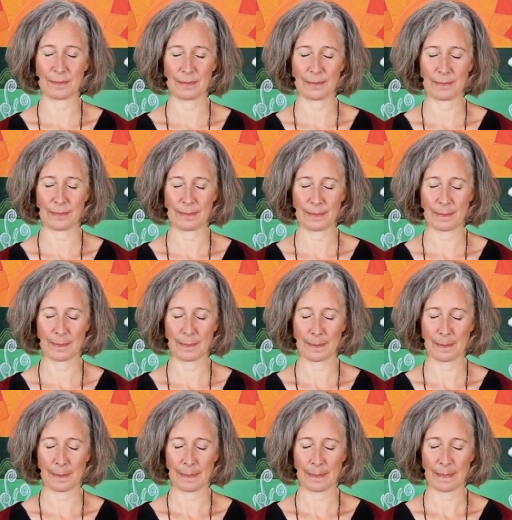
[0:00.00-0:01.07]

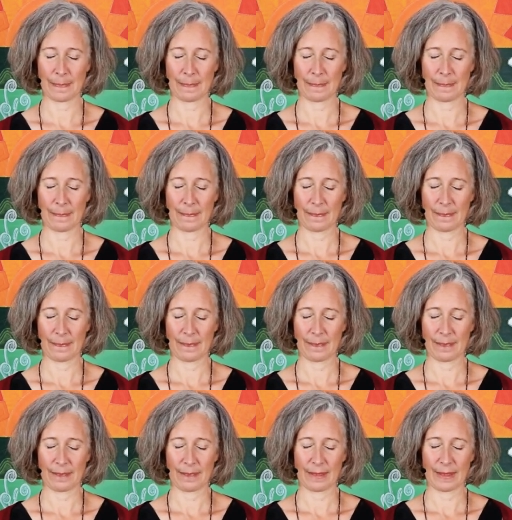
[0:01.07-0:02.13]

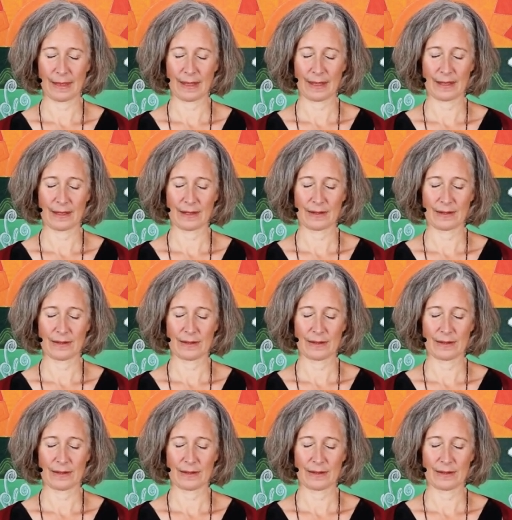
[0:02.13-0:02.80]
(no one is talking)